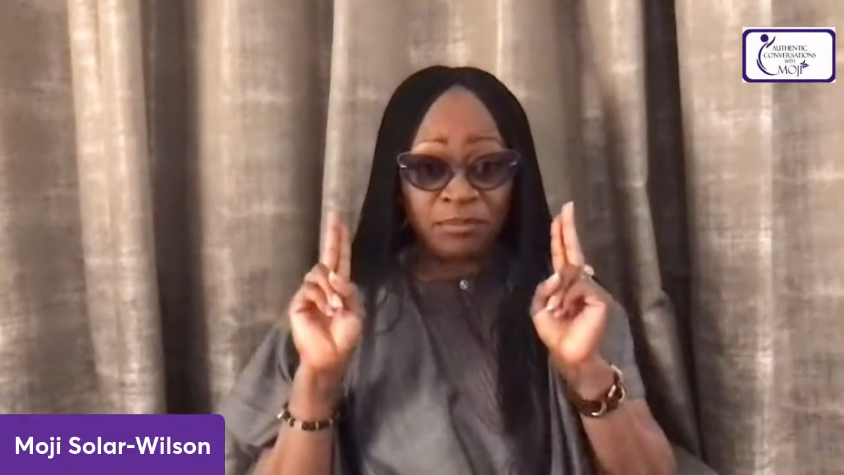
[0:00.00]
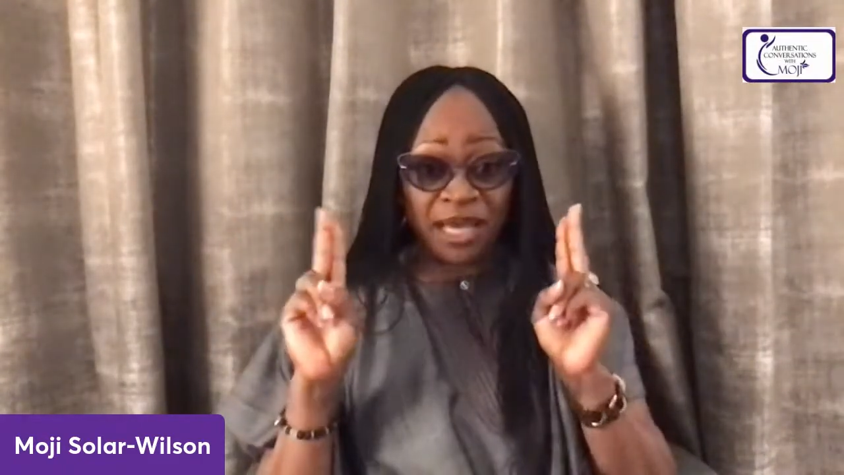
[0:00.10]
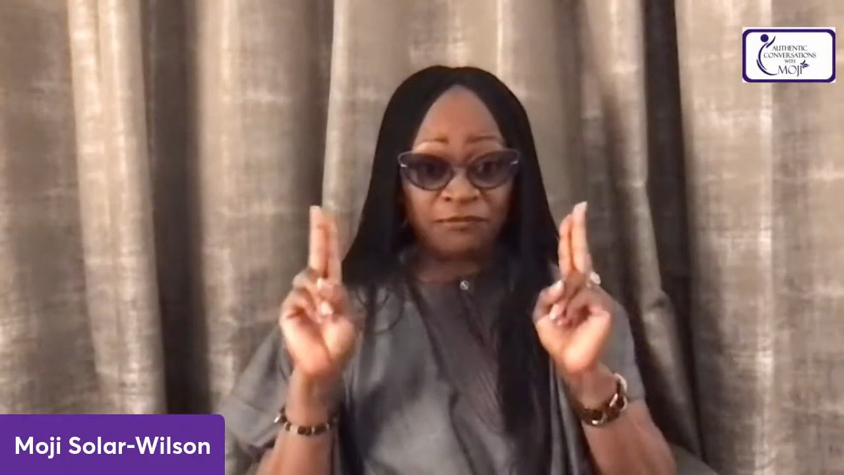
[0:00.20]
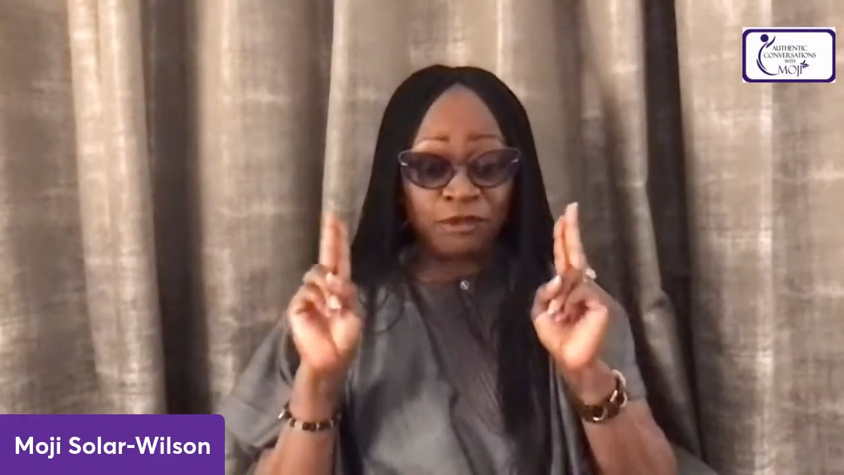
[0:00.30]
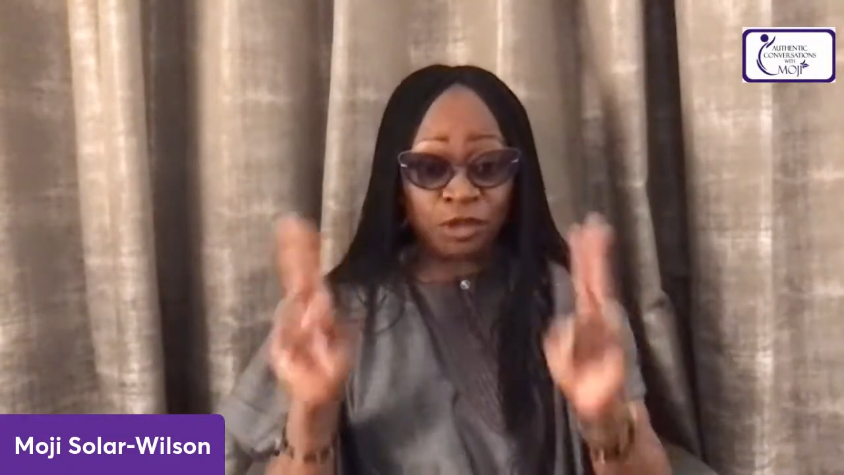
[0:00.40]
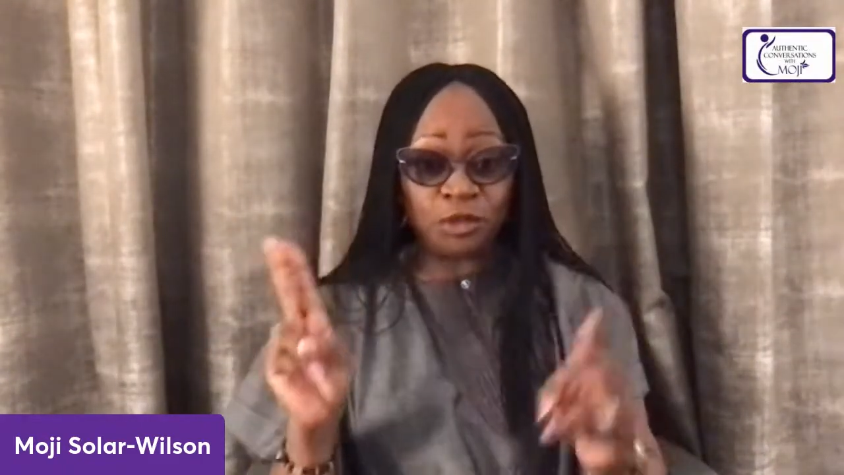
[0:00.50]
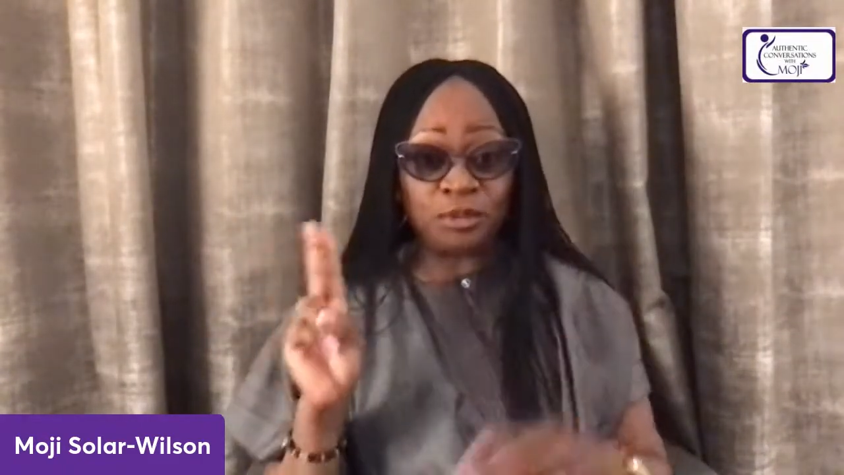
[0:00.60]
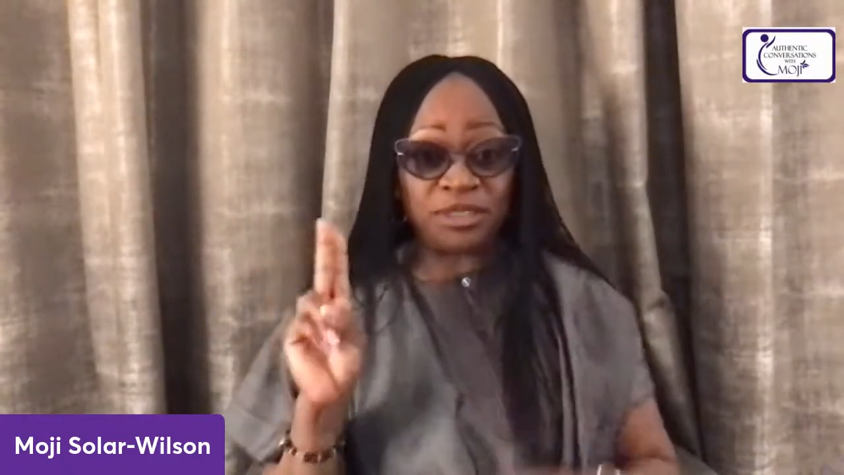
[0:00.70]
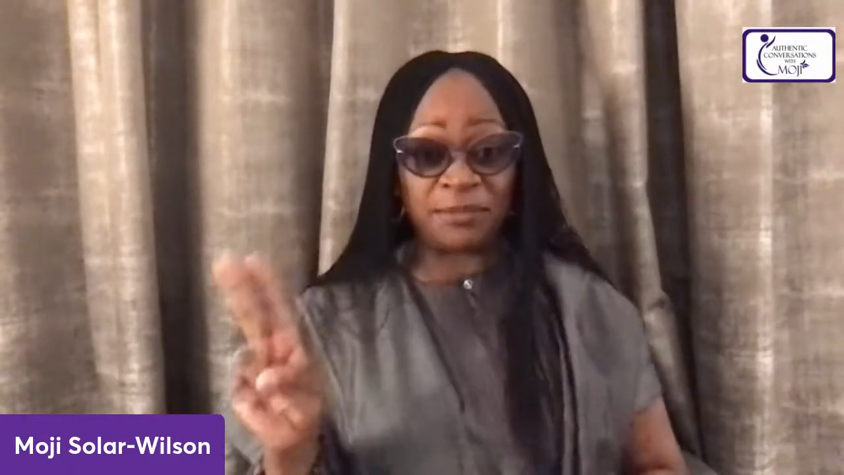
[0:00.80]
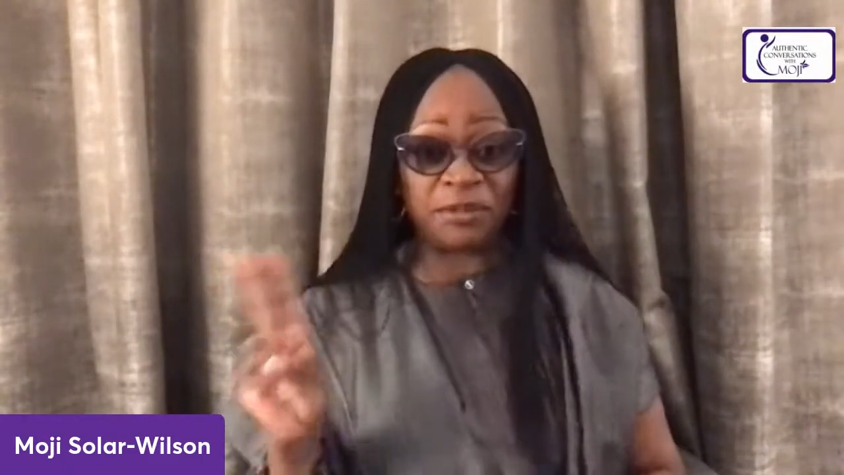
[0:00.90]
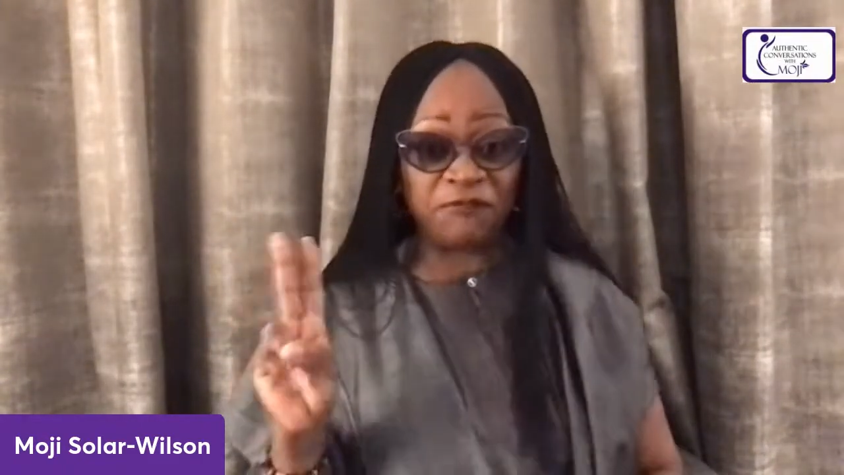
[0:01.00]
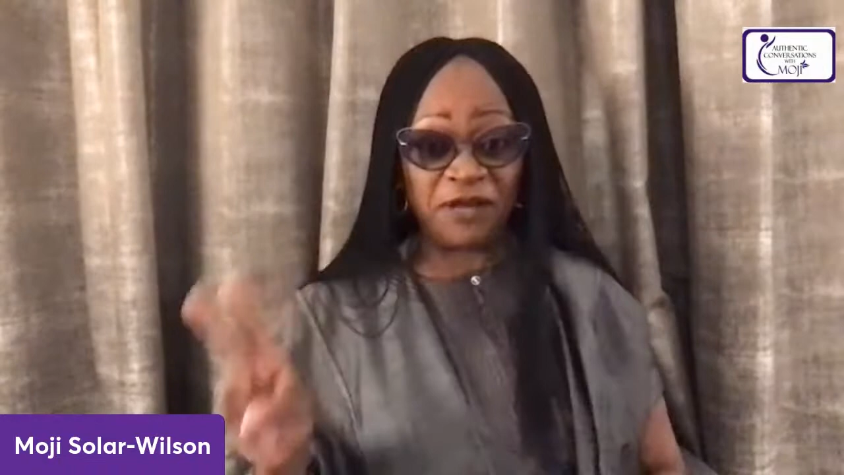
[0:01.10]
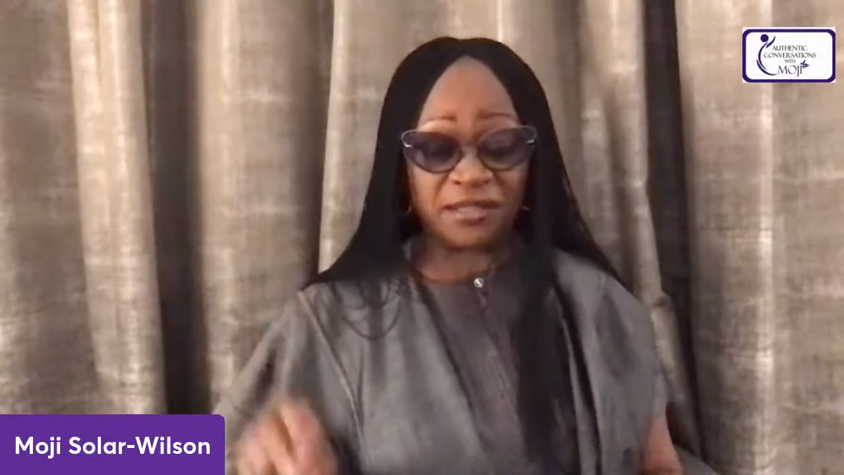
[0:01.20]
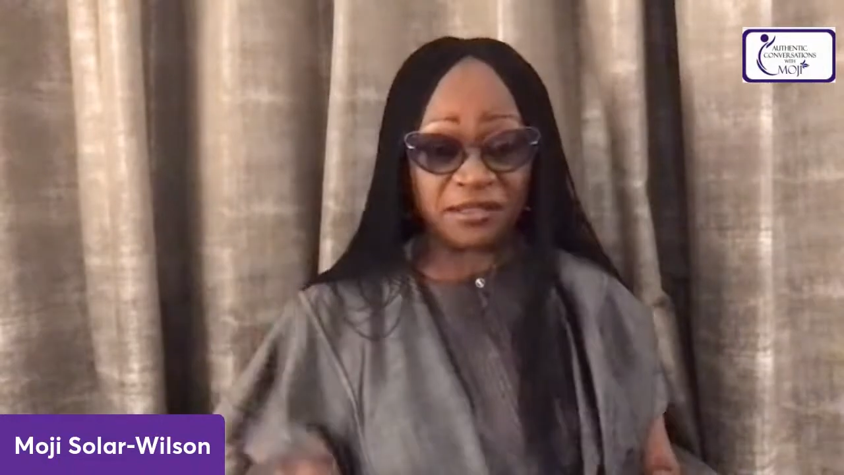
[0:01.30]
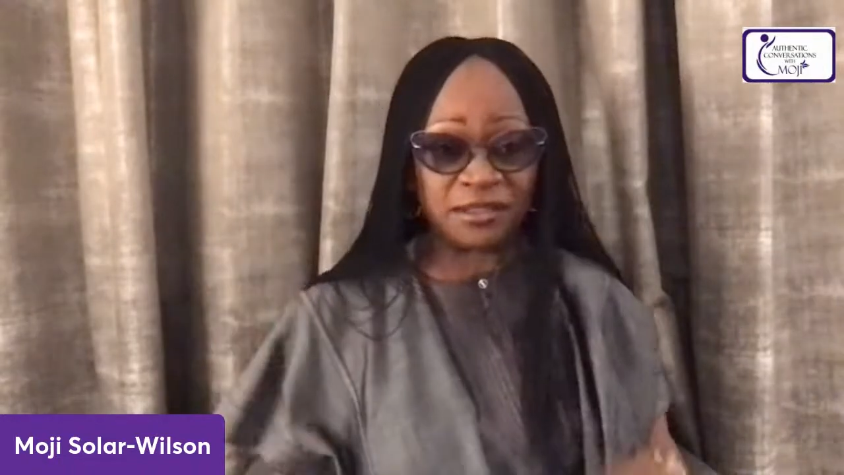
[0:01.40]
have two separate
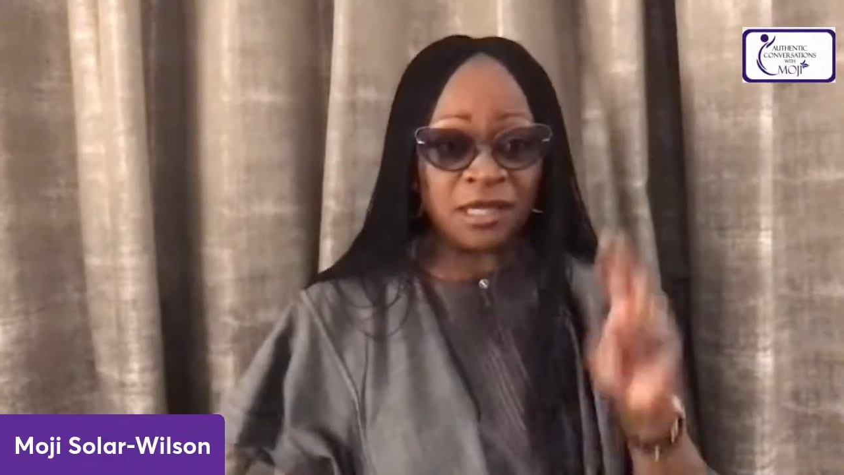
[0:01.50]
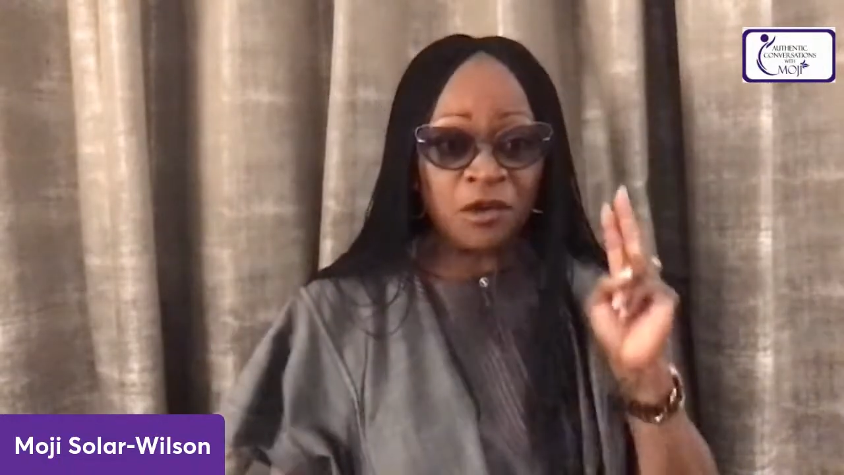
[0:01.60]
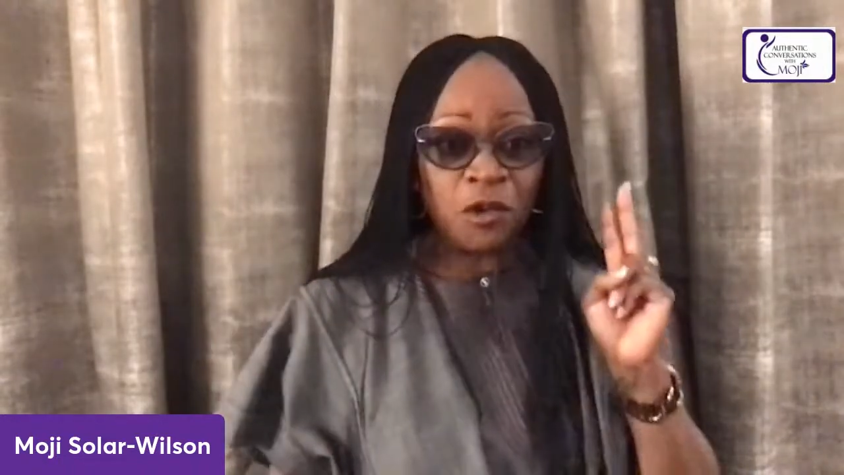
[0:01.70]
fathers.